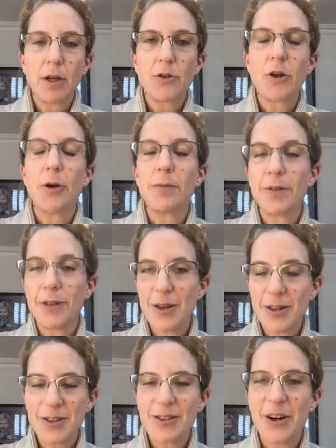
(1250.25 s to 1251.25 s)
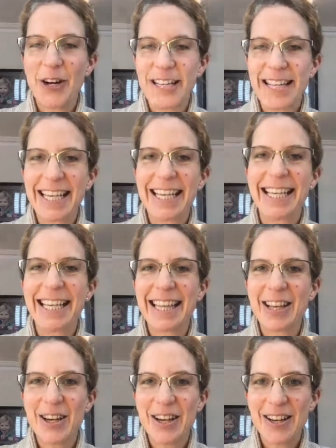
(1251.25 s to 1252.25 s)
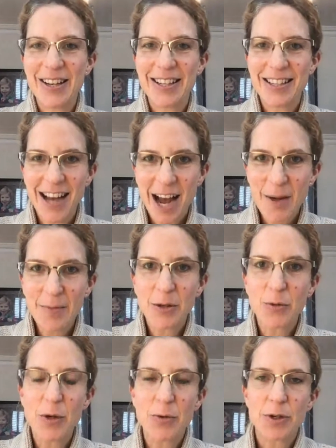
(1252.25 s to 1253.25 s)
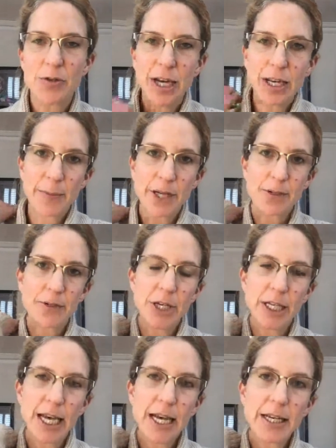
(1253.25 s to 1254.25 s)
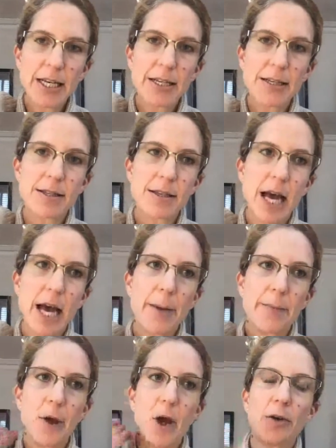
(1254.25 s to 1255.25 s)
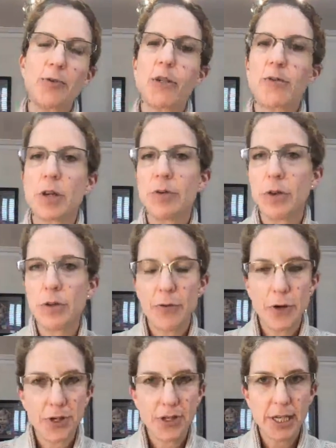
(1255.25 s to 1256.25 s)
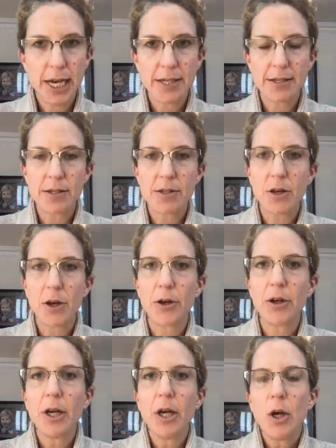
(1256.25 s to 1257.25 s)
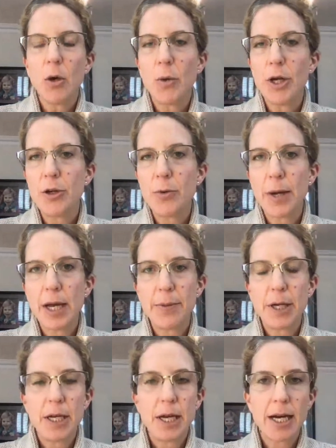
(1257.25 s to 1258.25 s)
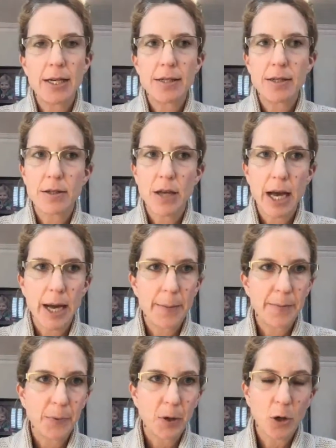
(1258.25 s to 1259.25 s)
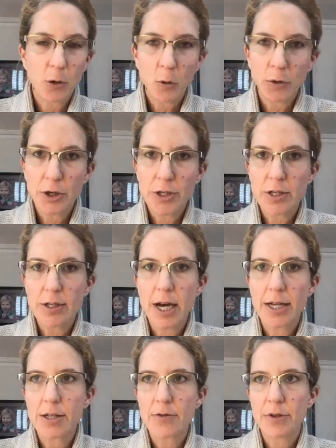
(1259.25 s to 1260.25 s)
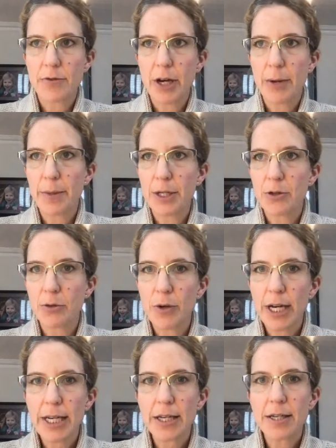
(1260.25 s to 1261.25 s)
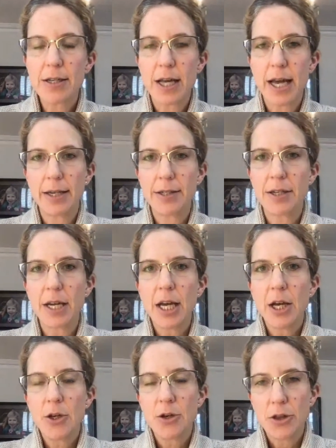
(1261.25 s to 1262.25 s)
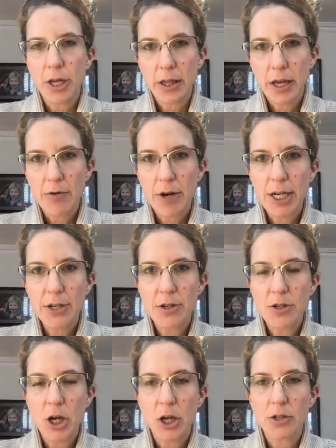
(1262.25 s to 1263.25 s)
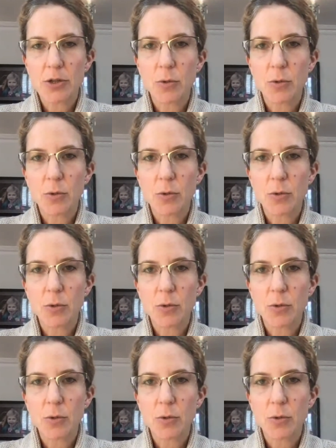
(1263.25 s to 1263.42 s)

the time that we would recommend doing that is after you've given the first taste. So when your baby has got all those signs of developmental readiness and you think they're ready to start